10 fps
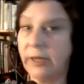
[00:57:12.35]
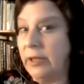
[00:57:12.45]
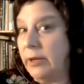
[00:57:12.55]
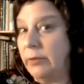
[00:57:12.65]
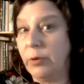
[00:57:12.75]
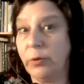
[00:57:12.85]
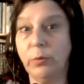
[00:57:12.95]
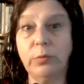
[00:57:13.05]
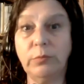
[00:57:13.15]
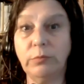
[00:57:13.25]
I
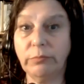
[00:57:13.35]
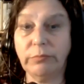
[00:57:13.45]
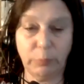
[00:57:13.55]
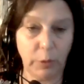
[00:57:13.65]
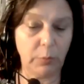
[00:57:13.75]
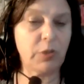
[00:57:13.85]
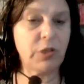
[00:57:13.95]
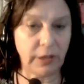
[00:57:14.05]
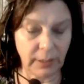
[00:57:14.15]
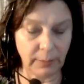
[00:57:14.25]
know we were
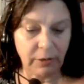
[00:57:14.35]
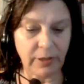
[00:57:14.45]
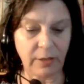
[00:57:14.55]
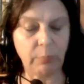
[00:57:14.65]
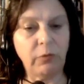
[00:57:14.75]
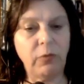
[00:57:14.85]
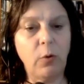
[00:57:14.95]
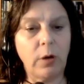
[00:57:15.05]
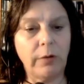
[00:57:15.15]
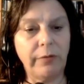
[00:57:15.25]
talking about that
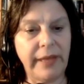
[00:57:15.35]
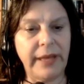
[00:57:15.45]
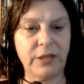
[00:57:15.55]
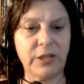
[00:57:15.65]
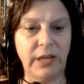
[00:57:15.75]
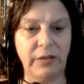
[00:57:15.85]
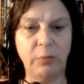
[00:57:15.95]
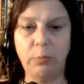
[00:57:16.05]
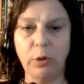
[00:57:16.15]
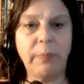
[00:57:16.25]
before, that and the
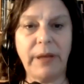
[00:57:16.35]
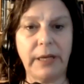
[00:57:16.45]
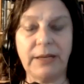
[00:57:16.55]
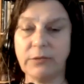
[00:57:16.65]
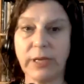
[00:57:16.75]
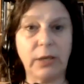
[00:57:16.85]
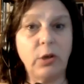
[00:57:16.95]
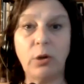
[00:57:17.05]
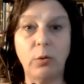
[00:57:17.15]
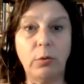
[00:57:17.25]
book banning. It's like,
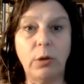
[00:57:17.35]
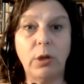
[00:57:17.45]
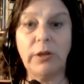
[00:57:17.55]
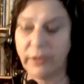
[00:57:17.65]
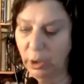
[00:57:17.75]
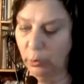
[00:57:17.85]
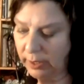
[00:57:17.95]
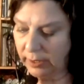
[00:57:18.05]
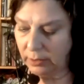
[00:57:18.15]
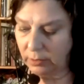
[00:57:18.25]
no, you
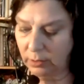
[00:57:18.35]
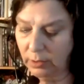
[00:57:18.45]
can't,